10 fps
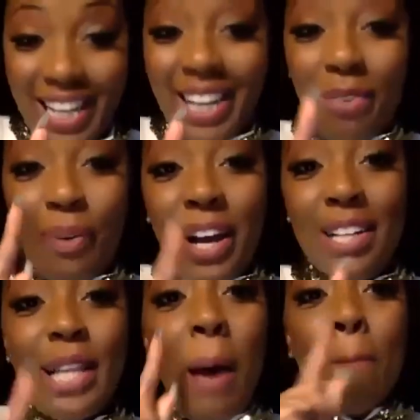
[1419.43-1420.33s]
did
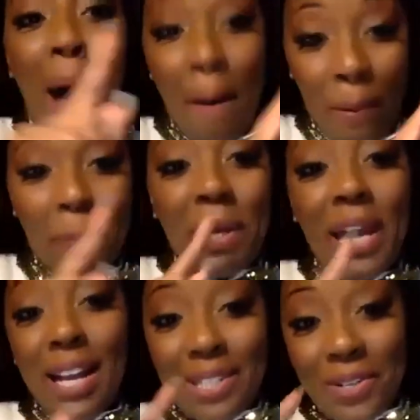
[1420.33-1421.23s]
was Papa
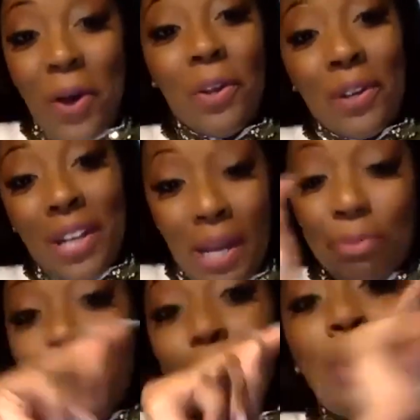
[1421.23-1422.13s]
began to call on
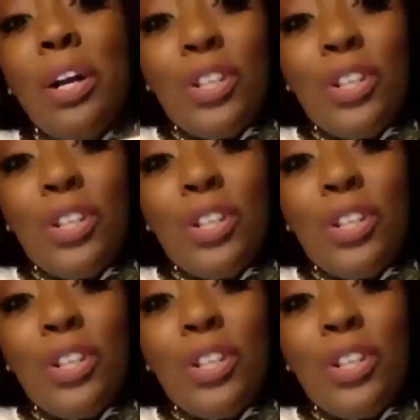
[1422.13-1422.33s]
him too,